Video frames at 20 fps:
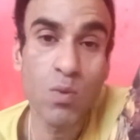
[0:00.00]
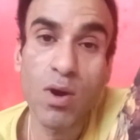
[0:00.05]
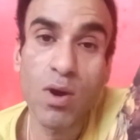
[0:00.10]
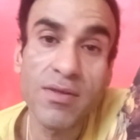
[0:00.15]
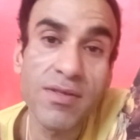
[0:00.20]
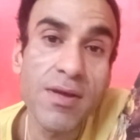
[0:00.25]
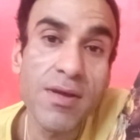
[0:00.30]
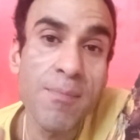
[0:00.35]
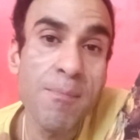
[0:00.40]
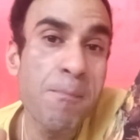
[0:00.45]
one of
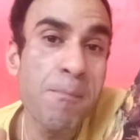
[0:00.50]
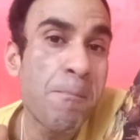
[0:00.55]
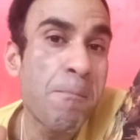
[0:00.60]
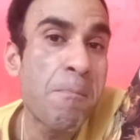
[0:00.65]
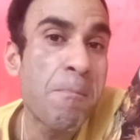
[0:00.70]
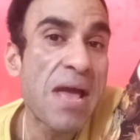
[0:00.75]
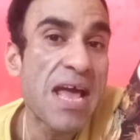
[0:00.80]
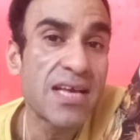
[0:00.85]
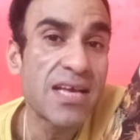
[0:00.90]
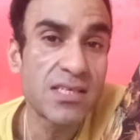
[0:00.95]
the
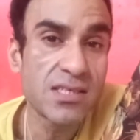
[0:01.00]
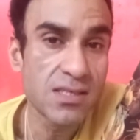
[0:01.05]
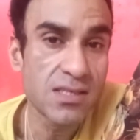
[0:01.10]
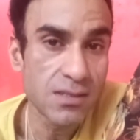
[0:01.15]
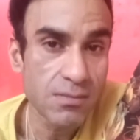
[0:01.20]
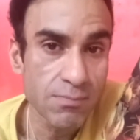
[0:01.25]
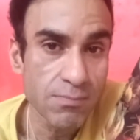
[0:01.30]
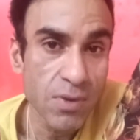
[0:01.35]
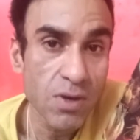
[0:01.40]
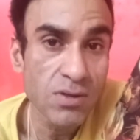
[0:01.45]
best
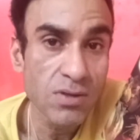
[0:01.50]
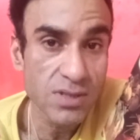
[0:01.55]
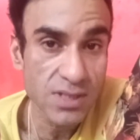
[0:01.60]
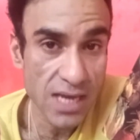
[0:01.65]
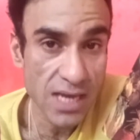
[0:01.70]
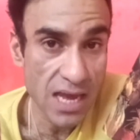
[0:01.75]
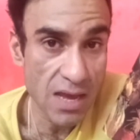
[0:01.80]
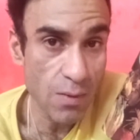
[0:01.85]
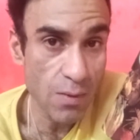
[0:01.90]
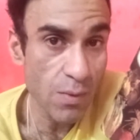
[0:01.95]
books
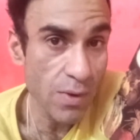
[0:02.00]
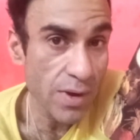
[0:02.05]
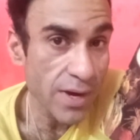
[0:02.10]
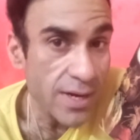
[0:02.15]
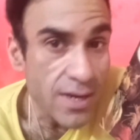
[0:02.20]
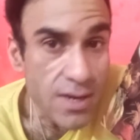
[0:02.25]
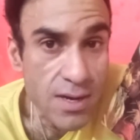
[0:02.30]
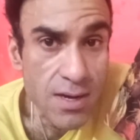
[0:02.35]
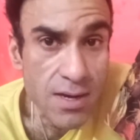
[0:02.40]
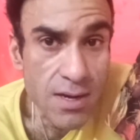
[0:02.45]
ever
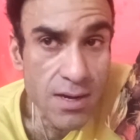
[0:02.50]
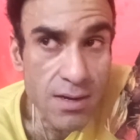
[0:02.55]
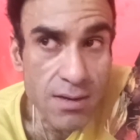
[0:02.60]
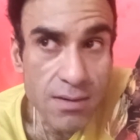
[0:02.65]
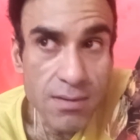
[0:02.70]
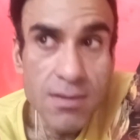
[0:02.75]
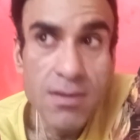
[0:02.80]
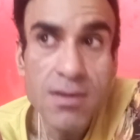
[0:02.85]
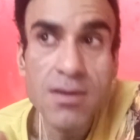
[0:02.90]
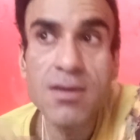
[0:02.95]
written,
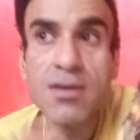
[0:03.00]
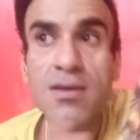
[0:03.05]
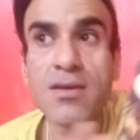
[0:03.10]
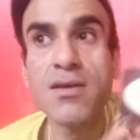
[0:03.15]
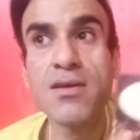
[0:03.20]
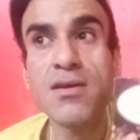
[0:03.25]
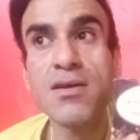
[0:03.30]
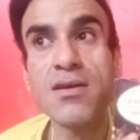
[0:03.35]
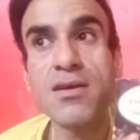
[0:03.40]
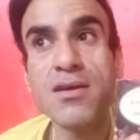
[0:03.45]

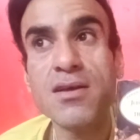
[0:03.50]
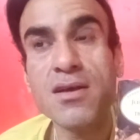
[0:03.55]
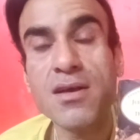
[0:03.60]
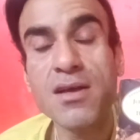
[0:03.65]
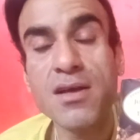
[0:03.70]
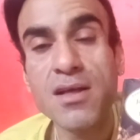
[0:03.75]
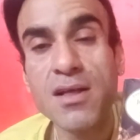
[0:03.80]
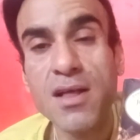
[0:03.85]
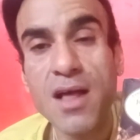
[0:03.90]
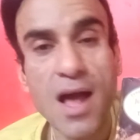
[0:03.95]

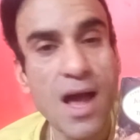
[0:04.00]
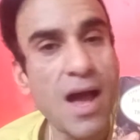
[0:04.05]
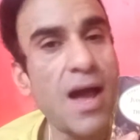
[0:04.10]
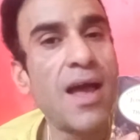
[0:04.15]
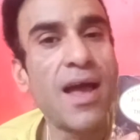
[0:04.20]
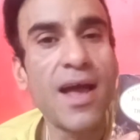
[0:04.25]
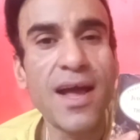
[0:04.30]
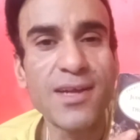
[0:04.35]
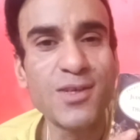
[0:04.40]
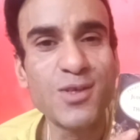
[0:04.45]
I
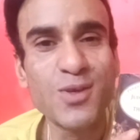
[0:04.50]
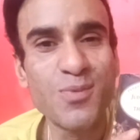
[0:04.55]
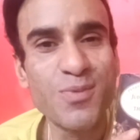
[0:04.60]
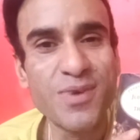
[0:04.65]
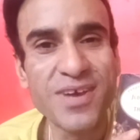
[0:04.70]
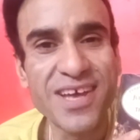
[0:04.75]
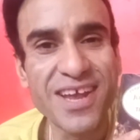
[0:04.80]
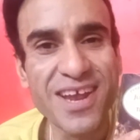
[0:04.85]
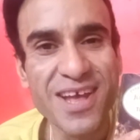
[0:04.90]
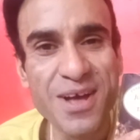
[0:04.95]
had to
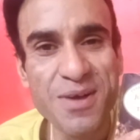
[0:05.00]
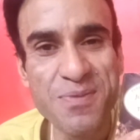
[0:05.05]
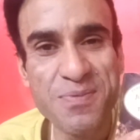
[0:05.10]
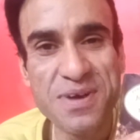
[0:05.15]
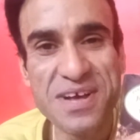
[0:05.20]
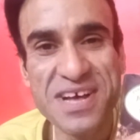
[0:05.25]
pick it up.